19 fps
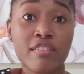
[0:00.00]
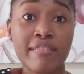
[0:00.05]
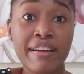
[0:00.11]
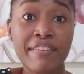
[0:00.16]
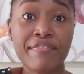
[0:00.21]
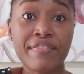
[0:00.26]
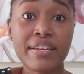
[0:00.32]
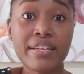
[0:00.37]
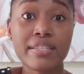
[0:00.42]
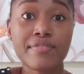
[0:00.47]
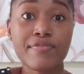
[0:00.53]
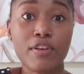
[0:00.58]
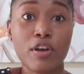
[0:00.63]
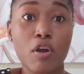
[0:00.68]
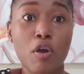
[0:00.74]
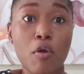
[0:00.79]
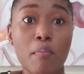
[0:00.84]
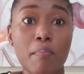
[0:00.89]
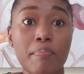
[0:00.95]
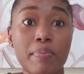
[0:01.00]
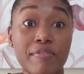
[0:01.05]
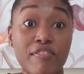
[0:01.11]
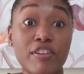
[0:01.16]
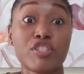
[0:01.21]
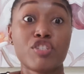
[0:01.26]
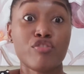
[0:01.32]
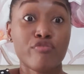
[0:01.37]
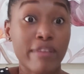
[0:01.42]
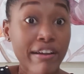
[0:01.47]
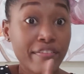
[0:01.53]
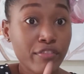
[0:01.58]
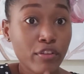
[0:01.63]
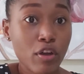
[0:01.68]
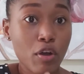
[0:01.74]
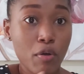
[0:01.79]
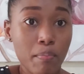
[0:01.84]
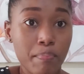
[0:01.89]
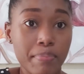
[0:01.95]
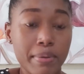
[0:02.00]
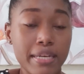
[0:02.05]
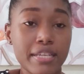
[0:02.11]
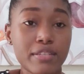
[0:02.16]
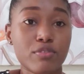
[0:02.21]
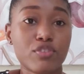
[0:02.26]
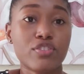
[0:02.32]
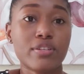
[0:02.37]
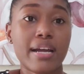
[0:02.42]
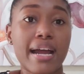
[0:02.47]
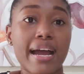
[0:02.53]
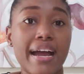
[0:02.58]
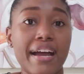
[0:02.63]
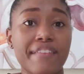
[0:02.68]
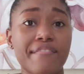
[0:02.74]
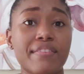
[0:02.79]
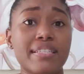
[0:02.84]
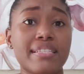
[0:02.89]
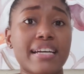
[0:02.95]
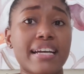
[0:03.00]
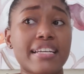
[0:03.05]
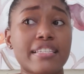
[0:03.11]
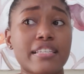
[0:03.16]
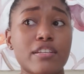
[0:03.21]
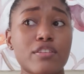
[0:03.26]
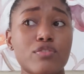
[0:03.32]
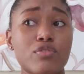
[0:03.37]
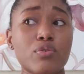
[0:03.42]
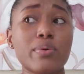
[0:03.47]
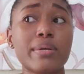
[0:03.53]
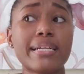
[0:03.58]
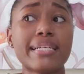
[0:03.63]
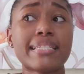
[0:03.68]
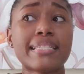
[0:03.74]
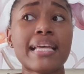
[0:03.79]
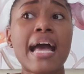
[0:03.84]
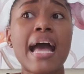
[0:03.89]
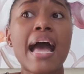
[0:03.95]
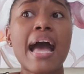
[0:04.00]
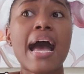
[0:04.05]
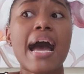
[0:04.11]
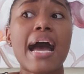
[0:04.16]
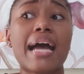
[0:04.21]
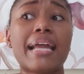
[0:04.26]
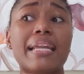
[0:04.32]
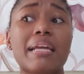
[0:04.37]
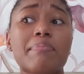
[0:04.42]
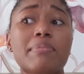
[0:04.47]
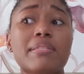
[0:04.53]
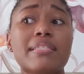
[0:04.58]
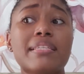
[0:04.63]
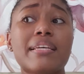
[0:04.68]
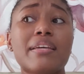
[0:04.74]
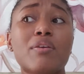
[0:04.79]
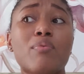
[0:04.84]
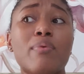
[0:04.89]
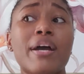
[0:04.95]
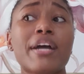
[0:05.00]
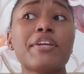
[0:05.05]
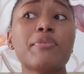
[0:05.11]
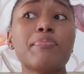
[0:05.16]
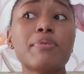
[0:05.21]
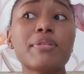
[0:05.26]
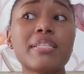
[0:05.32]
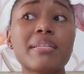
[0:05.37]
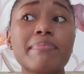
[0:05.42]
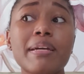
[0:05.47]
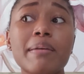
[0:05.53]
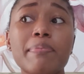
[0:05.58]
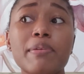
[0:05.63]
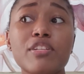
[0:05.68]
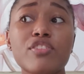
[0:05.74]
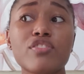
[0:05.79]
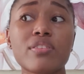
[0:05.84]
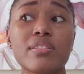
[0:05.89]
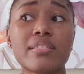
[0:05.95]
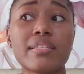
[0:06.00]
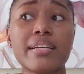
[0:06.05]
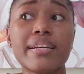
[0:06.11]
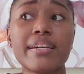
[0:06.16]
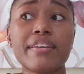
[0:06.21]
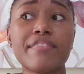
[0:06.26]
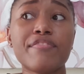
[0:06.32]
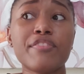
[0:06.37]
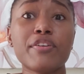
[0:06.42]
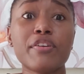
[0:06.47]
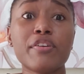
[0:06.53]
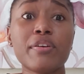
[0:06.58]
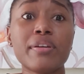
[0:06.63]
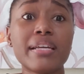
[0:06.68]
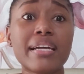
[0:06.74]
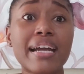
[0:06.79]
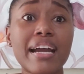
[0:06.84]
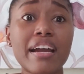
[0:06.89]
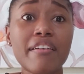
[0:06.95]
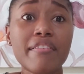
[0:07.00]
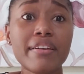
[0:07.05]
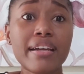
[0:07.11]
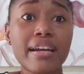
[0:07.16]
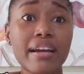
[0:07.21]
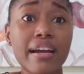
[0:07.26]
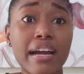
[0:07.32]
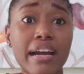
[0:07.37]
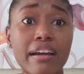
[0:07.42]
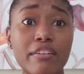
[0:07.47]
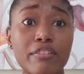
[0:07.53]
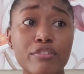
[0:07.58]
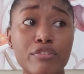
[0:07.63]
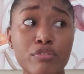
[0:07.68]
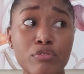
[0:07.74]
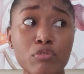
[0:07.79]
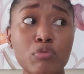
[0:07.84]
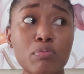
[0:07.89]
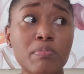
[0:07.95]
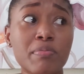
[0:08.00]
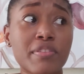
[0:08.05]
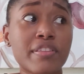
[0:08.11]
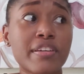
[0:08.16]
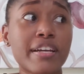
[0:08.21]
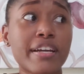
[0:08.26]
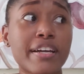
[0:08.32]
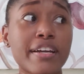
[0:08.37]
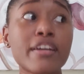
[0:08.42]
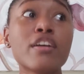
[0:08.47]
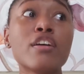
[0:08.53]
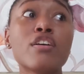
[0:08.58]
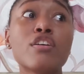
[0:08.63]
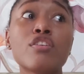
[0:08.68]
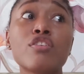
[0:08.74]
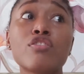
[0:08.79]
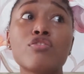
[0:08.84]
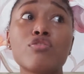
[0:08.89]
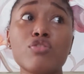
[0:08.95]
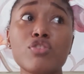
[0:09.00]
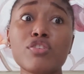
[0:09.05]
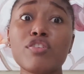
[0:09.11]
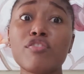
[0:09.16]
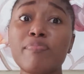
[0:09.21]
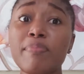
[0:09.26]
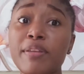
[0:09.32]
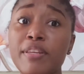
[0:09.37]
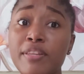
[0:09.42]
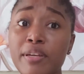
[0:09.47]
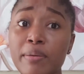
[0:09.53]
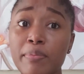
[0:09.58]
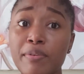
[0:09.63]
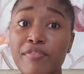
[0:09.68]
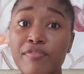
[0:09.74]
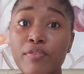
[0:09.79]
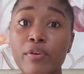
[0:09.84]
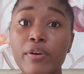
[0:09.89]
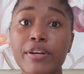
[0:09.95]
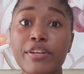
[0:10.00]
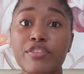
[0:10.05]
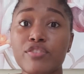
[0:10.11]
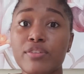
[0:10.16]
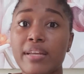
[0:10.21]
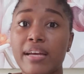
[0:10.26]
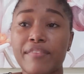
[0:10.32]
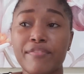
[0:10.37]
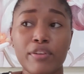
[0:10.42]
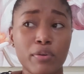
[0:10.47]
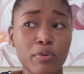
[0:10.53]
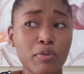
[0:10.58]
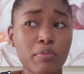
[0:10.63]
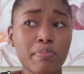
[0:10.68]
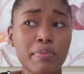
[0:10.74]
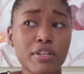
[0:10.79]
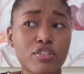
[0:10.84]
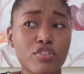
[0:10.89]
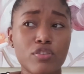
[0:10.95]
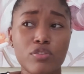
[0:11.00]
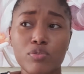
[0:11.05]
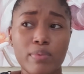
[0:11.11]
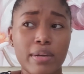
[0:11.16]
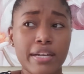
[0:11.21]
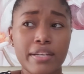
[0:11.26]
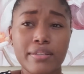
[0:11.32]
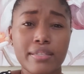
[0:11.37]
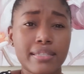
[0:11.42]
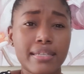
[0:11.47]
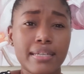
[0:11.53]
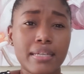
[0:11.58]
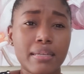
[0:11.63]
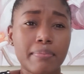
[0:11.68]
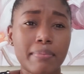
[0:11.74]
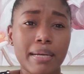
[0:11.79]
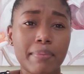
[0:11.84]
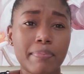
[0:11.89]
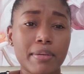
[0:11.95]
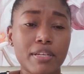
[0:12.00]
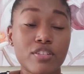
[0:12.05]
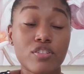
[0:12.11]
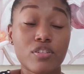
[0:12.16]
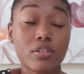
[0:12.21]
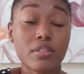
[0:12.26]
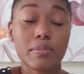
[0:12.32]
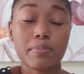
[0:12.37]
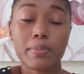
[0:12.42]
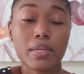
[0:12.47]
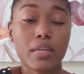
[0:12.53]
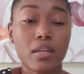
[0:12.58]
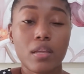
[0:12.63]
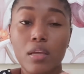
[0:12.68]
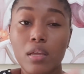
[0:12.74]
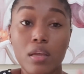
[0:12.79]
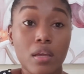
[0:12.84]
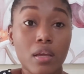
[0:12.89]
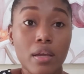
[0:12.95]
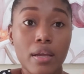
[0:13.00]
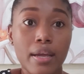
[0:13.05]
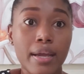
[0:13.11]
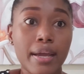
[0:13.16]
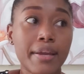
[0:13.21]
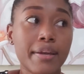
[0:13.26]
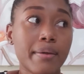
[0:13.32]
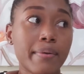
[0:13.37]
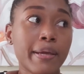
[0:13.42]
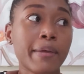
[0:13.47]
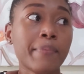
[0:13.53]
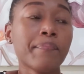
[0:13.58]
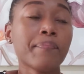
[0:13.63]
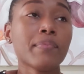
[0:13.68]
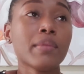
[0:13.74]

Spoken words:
graphics for travel companies which are advertising tours, and I'm saying, why are you putting my pictures there? If you're going to carry a group there, you should have been there before. You should have your own pictures. Why are you stealing my pictures? But anyway,